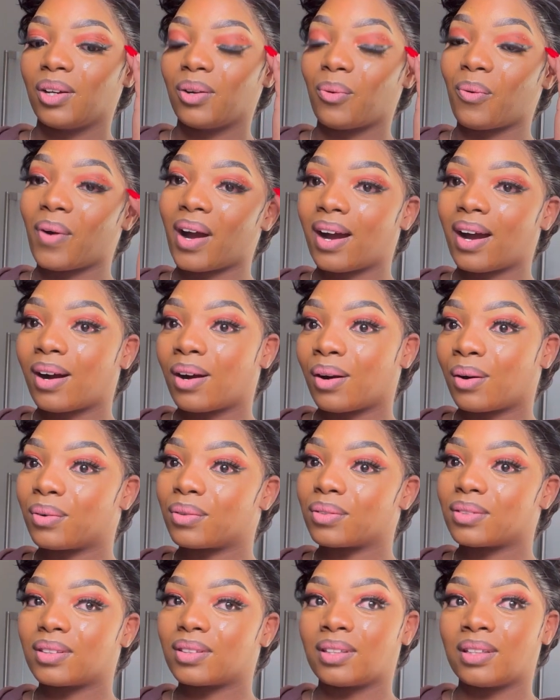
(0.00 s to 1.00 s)
wow,
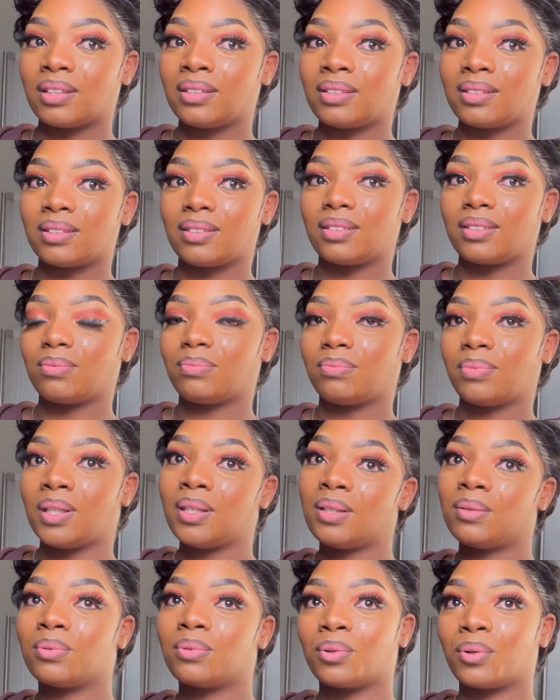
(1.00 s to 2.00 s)
these
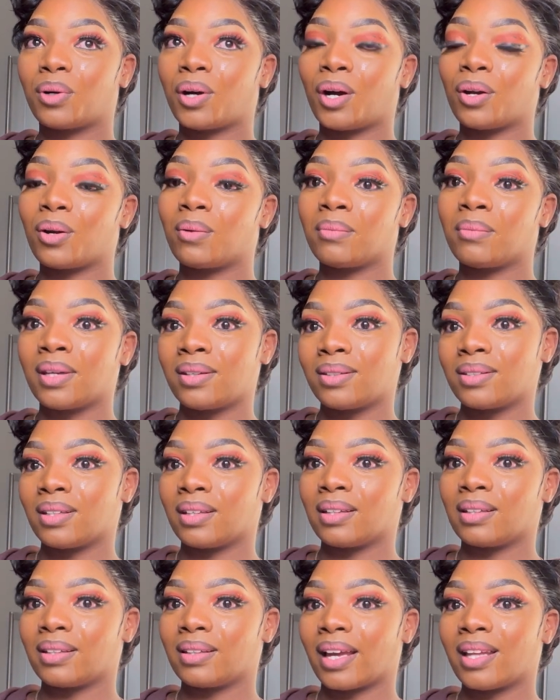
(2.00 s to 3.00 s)
people are
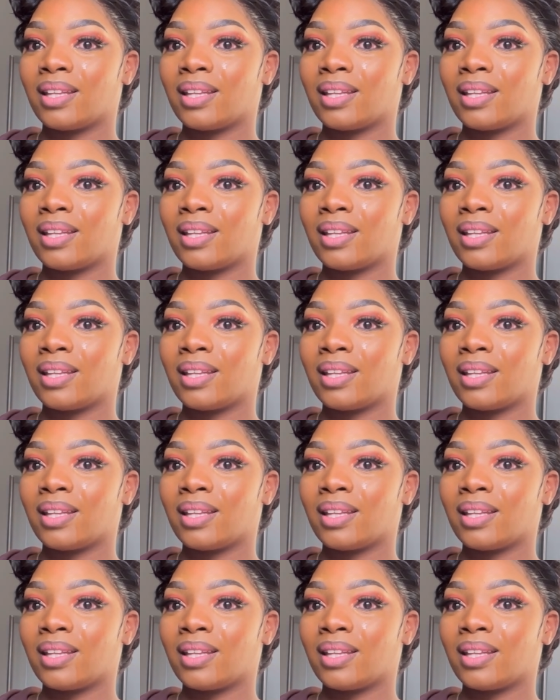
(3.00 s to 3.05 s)
amazing.